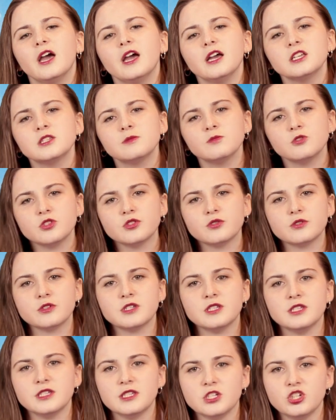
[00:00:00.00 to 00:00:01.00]
Expert
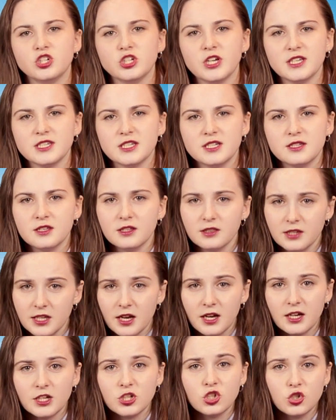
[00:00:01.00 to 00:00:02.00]
sources suggest that Lehigh